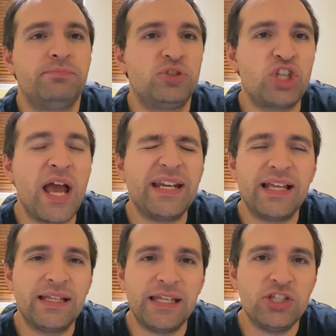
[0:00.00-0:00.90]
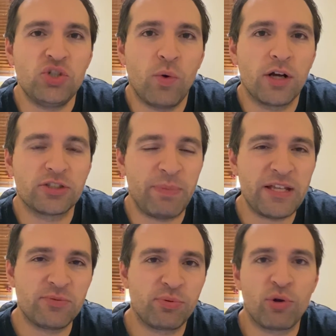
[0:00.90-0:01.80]
China into our
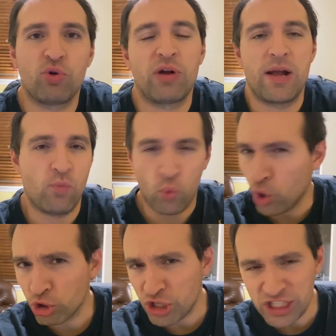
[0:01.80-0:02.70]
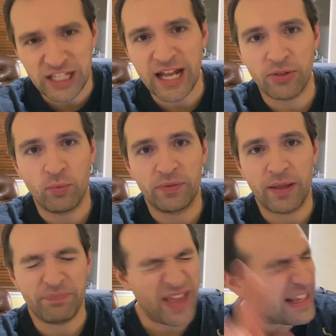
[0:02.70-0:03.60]
space program, working together with
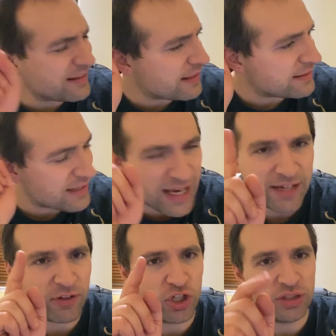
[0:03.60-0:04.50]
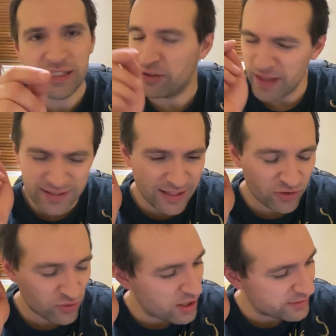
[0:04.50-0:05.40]
them, that's the sign of a good leader. That's the
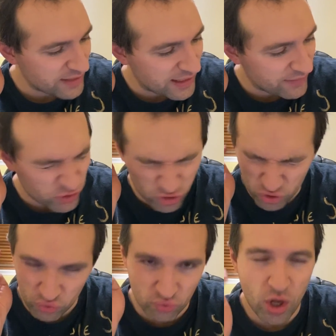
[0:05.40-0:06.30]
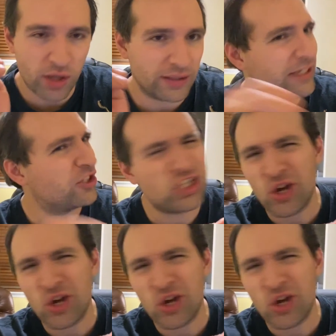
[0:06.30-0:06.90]
sign of a strong leader.